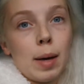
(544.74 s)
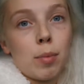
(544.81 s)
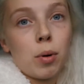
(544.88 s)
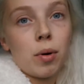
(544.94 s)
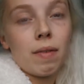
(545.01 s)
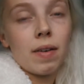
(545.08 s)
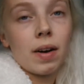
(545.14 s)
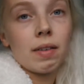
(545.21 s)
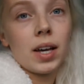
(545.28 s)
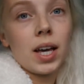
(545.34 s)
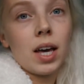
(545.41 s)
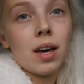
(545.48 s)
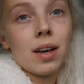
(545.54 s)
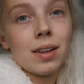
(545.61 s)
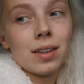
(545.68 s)
people are
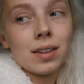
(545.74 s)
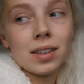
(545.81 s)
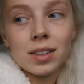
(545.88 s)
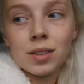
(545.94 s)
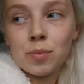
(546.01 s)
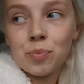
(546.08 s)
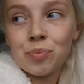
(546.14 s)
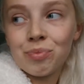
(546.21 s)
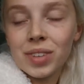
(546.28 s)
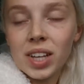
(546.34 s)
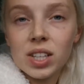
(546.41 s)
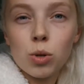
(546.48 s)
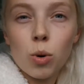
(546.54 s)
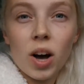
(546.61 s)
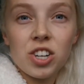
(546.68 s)
very,
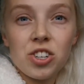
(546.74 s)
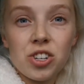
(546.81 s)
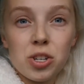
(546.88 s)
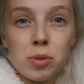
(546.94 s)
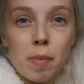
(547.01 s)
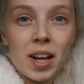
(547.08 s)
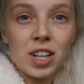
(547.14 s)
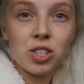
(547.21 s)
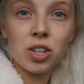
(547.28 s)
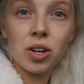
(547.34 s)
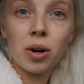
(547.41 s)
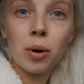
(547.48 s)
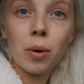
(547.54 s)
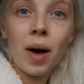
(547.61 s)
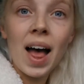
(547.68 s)
it's quite
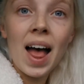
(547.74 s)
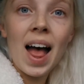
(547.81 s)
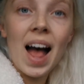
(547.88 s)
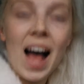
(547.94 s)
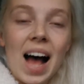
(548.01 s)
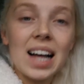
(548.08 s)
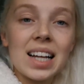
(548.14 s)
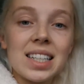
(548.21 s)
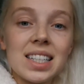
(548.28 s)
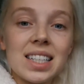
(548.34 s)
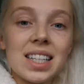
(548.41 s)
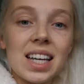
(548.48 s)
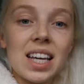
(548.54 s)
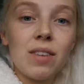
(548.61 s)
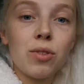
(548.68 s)
judgmental.
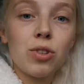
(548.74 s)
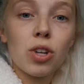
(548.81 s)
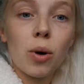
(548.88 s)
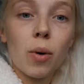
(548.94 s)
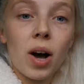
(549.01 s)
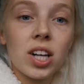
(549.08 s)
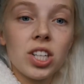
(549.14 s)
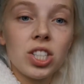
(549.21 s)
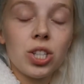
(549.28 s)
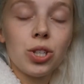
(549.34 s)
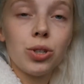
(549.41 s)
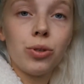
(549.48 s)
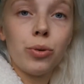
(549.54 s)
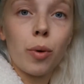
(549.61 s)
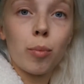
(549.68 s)
And even though I
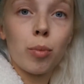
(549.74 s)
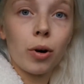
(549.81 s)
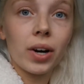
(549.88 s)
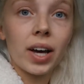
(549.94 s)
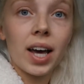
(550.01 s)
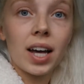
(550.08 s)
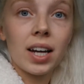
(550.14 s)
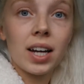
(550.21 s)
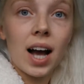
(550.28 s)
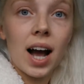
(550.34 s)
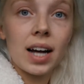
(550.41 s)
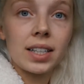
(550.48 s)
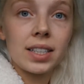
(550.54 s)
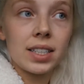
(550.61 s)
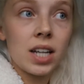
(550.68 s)
do blogging
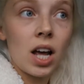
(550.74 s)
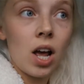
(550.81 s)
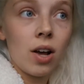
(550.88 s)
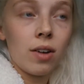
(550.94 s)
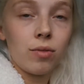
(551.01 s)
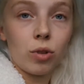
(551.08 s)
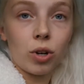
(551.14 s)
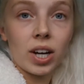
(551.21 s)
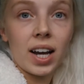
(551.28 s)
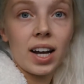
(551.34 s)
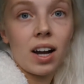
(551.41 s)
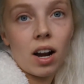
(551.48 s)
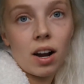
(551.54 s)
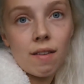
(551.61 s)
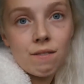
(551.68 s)
and
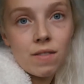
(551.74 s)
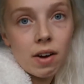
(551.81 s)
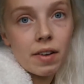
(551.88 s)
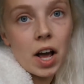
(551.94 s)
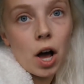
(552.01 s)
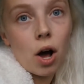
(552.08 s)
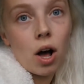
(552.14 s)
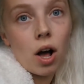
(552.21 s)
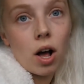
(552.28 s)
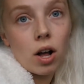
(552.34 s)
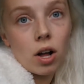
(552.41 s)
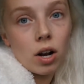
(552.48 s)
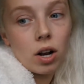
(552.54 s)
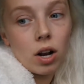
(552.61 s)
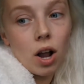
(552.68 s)
I'm very
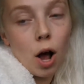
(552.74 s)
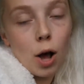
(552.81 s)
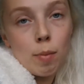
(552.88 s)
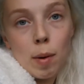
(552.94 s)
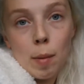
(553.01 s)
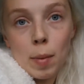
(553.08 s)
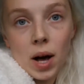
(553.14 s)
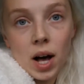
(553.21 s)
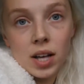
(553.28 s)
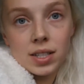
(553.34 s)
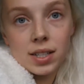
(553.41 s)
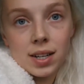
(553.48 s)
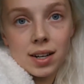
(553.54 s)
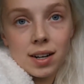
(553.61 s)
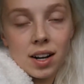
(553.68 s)
open
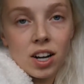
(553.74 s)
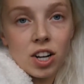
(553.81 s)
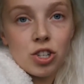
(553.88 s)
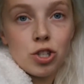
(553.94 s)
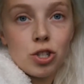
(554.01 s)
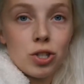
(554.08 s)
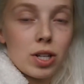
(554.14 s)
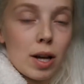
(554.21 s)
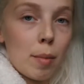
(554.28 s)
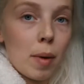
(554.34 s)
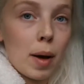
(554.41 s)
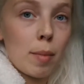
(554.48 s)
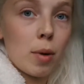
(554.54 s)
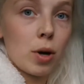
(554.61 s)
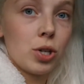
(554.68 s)
person and I do share
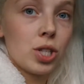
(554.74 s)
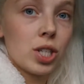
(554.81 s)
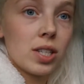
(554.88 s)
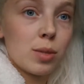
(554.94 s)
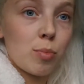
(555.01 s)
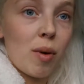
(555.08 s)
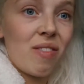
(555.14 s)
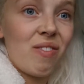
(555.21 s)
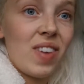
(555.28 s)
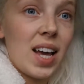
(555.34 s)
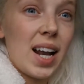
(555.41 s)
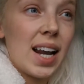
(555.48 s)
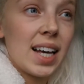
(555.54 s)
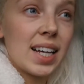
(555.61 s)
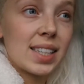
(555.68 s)
my emotions, my
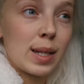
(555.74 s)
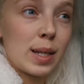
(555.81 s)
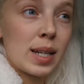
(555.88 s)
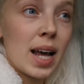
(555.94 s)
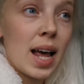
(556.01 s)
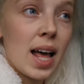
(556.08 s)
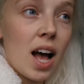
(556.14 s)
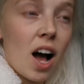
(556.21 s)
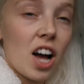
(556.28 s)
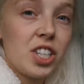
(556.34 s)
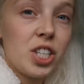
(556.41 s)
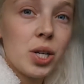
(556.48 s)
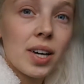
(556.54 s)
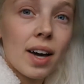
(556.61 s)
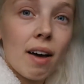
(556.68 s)
feelings, and I
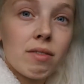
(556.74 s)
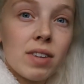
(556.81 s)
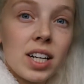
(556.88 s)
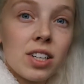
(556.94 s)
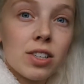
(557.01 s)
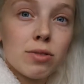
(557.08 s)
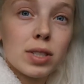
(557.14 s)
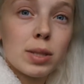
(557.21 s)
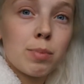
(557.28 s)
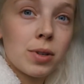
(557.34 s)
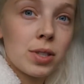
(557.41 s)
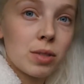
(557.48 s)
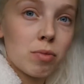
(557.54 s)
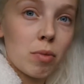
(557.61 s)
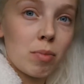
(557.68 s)
do get a really good
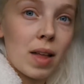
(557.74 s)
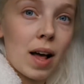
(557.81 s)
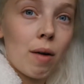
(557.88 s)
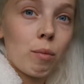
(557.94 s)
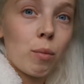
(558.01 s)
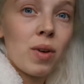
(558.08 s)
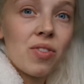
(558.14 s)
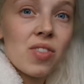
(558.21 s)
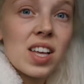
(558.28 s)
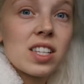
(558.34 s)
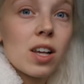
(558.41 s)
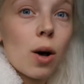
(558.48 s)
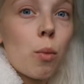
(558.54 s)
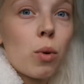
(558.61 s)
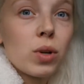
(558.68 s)
response from that. With
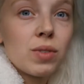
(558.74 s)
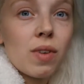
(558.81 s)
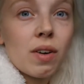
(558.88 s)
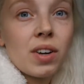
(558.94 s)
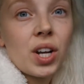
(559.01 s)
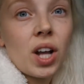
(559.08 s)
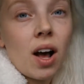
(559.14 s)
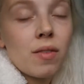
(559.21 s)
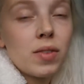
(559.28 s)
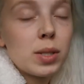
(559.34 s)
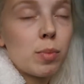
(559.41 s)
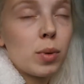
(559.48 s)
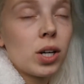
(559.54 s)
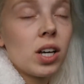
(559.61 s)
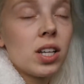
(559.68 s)
this, I was very
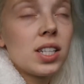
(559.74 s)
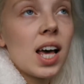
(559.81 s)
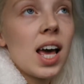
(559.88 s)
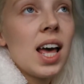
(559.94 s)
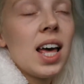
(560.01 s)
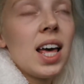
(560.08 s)
nervous because